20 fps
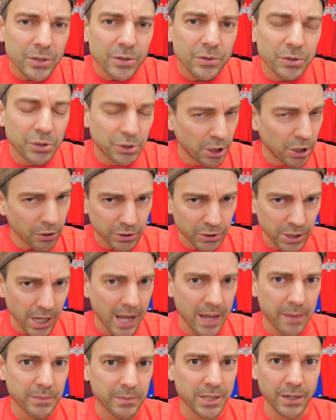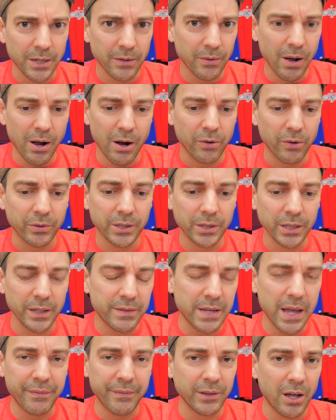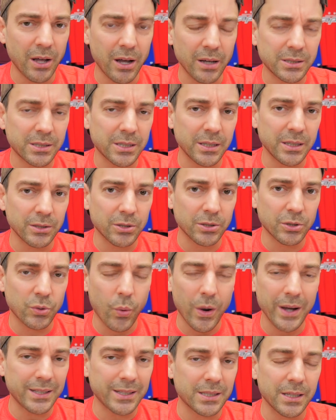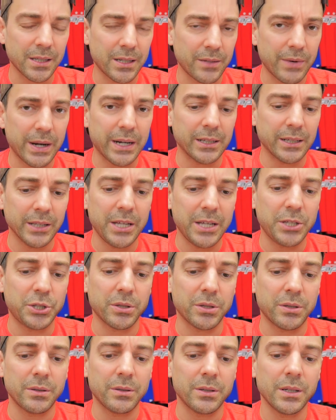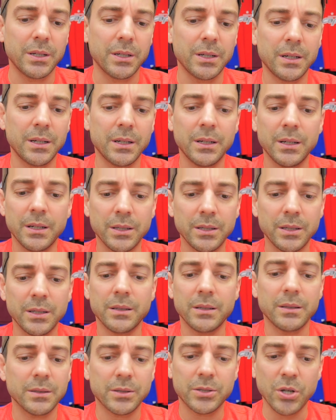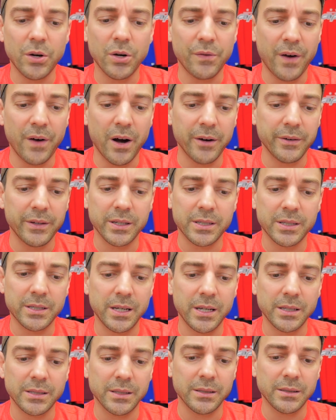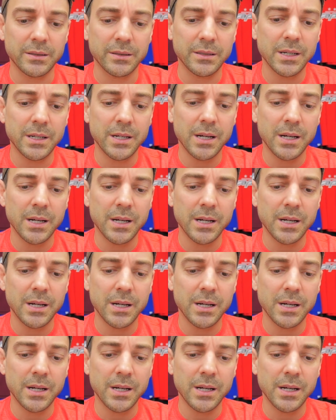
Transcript: two times in a row. The Leafs haven't lost twice in regulation so far this season.